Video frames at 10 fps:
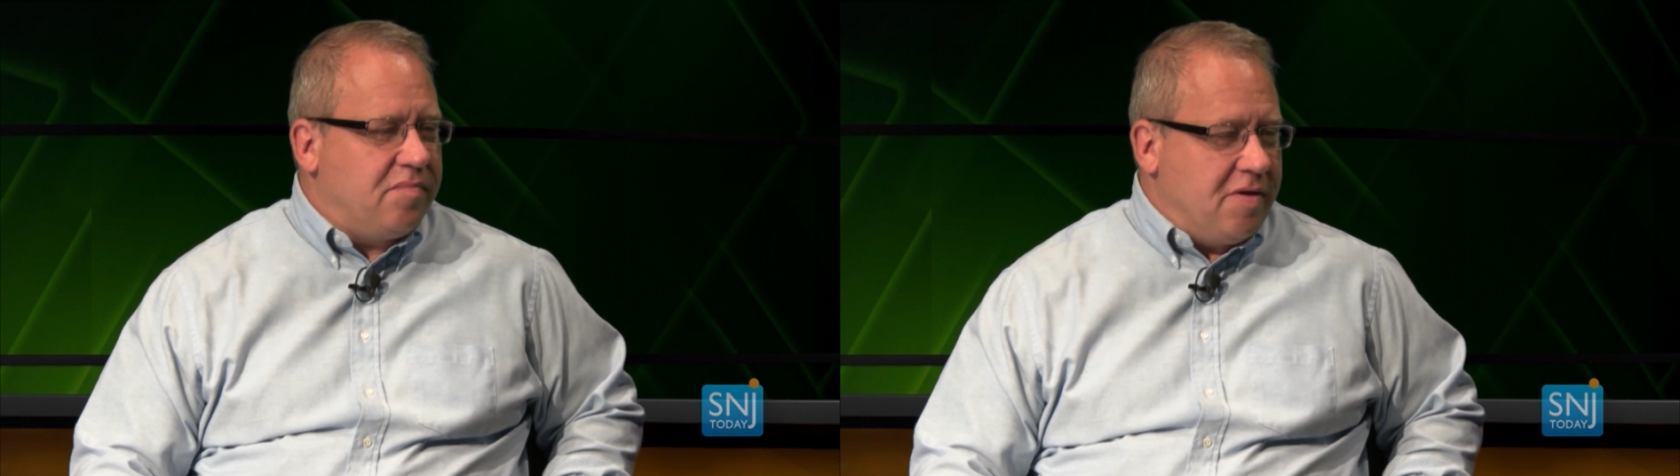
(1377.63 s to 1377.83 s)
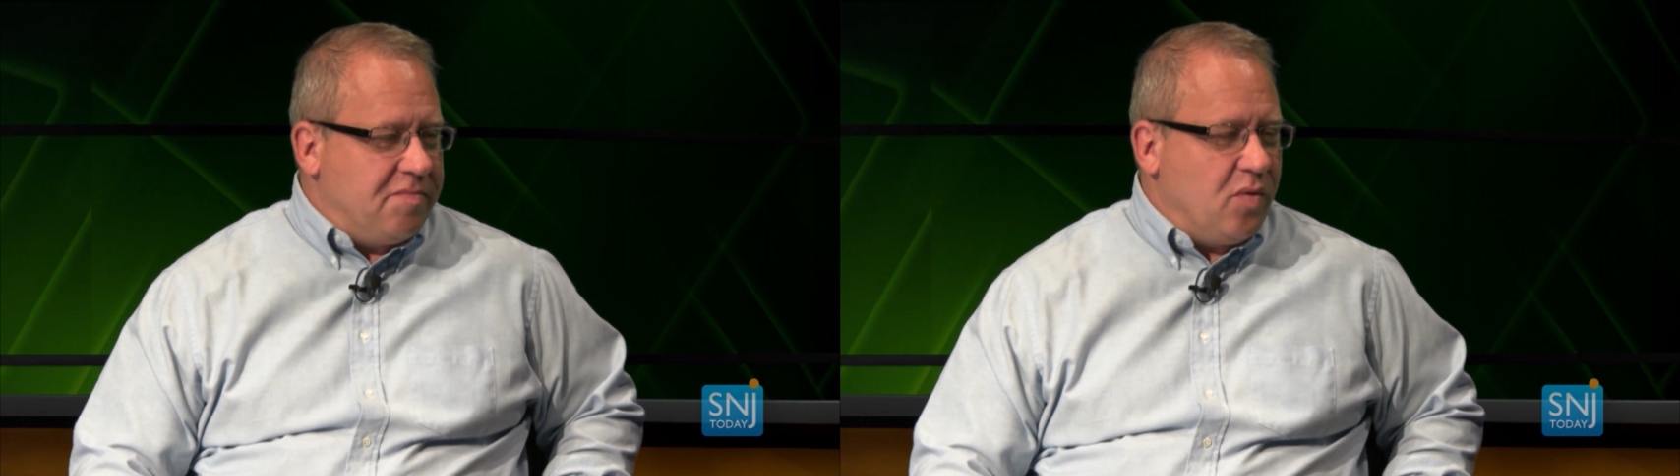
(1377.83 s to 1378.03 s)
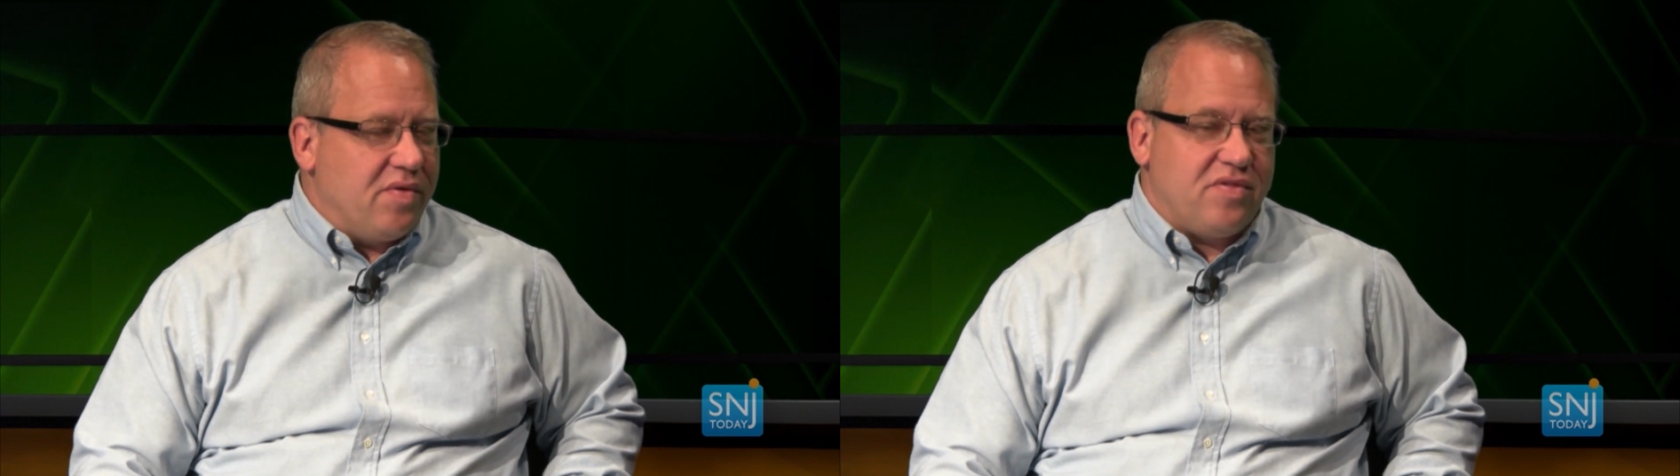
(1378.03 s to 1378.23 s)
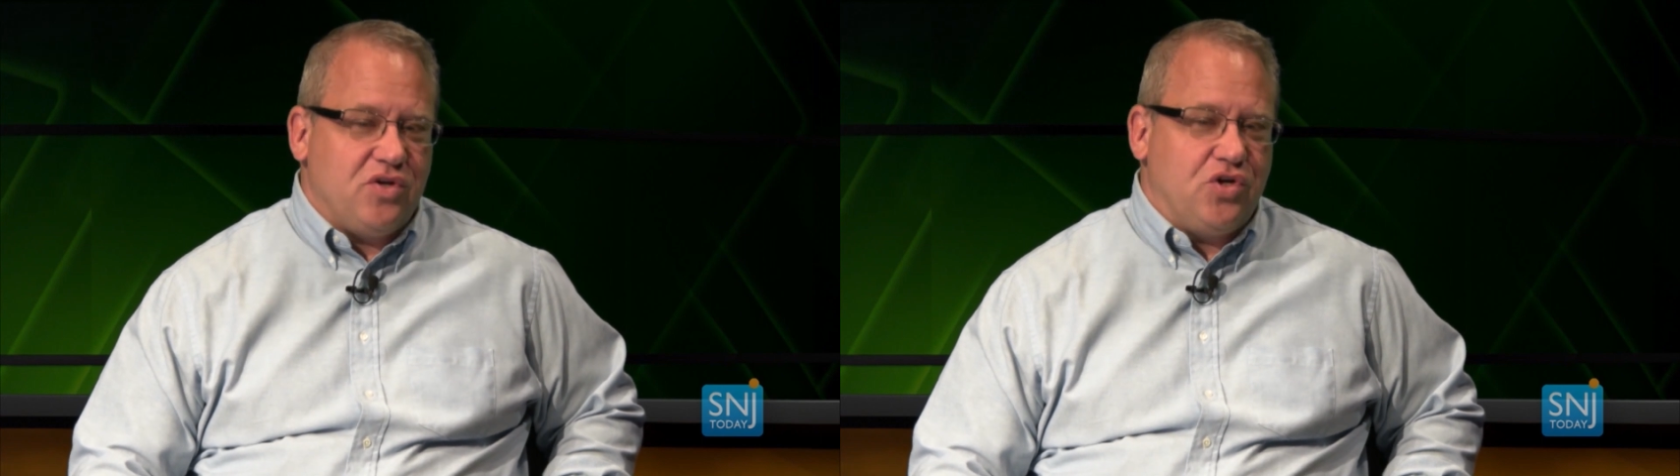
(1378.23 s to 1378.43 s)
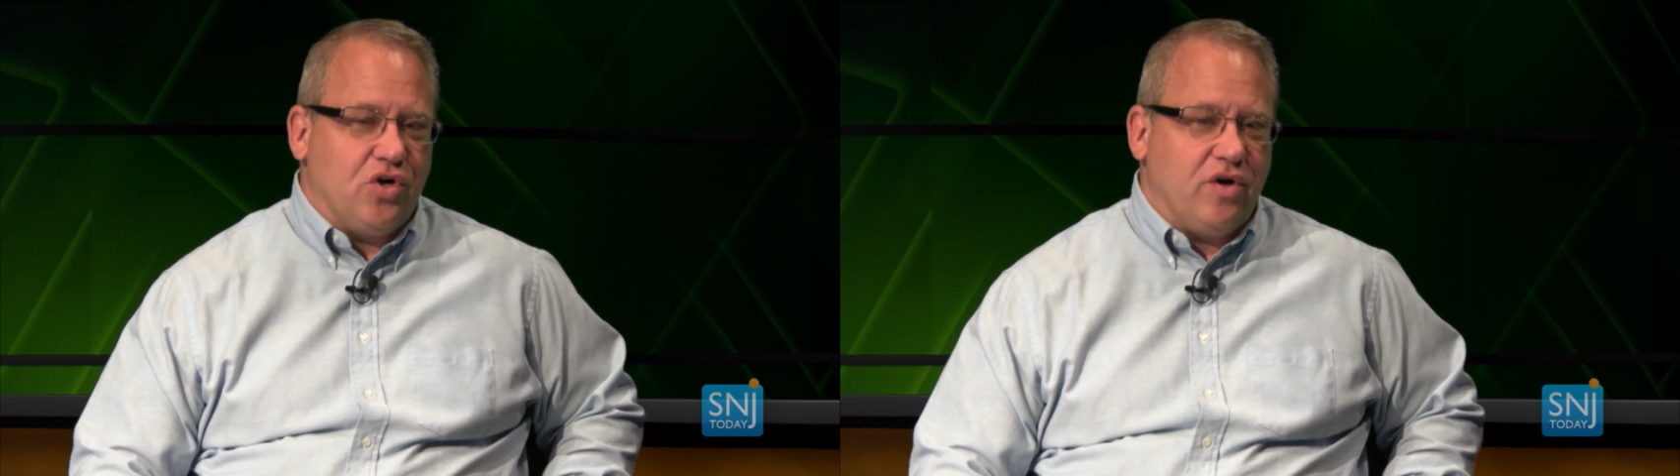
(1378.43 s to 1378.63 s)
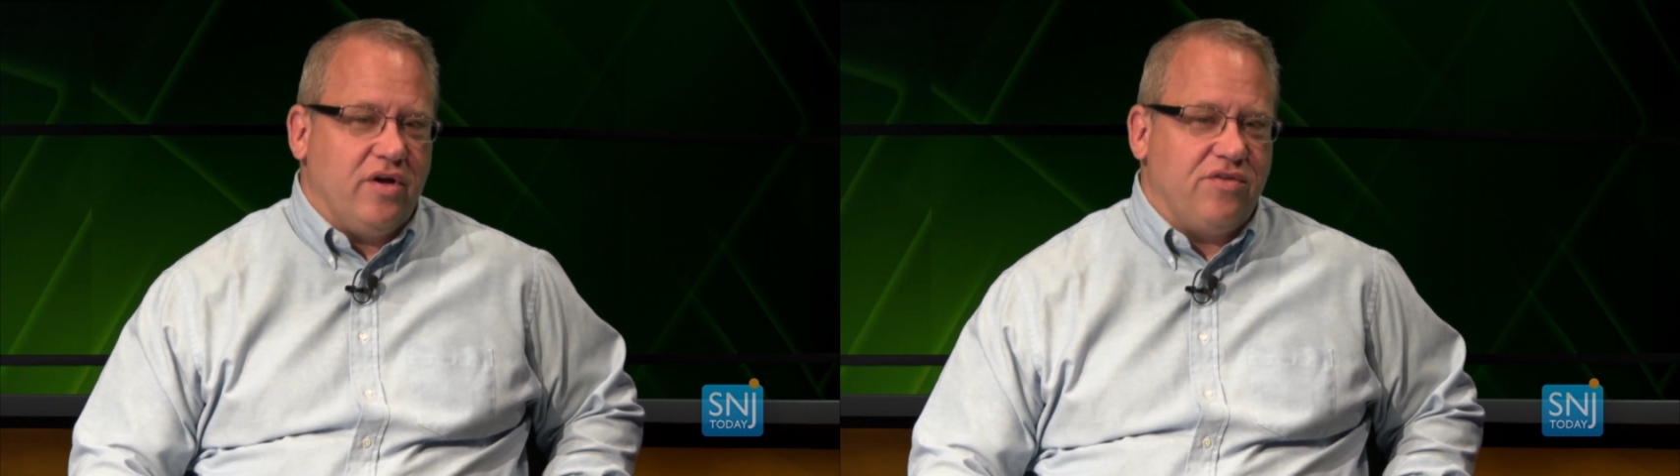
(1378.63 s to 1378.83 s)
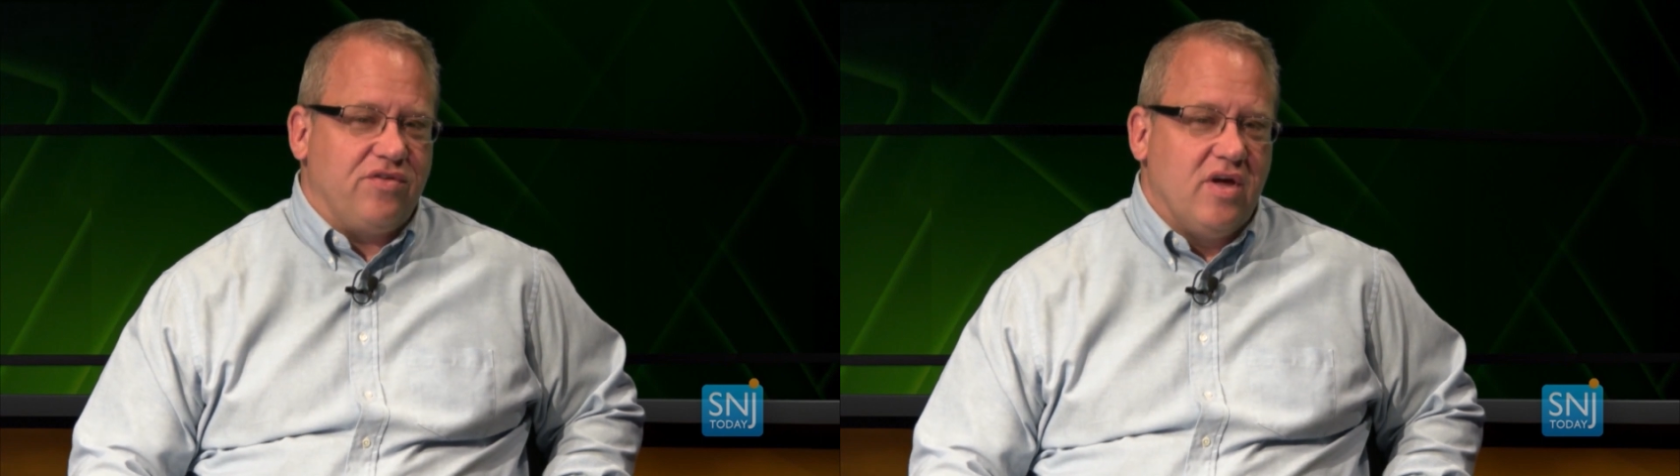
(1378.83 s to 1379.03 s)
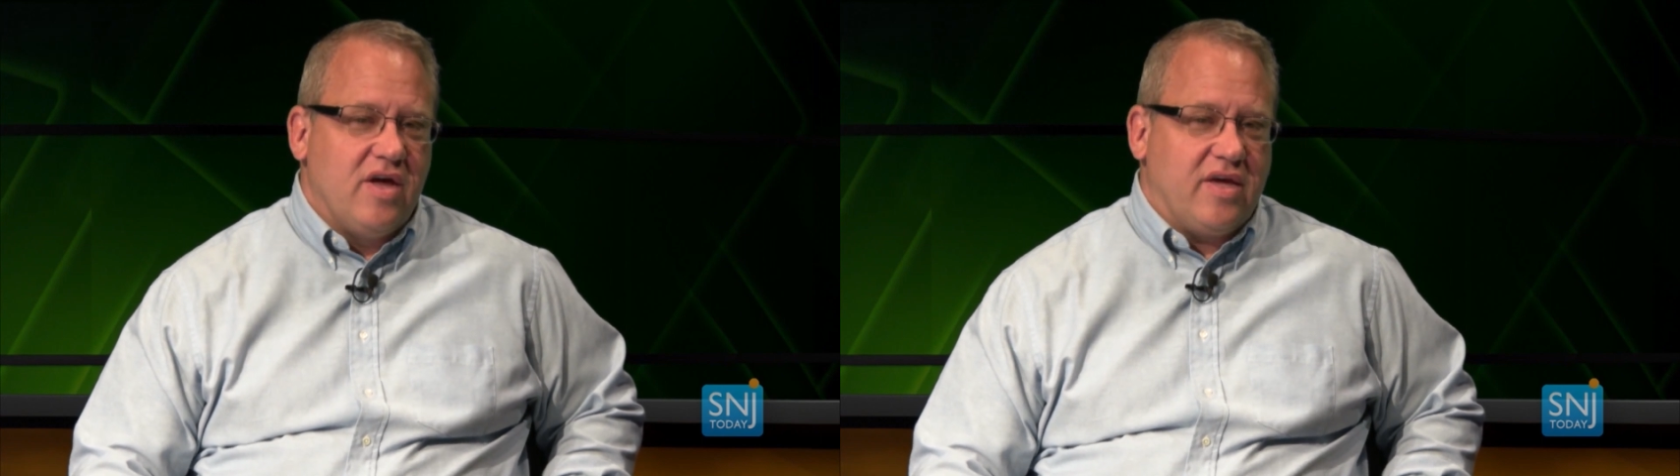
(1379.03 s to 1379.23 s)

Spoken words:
people with insurance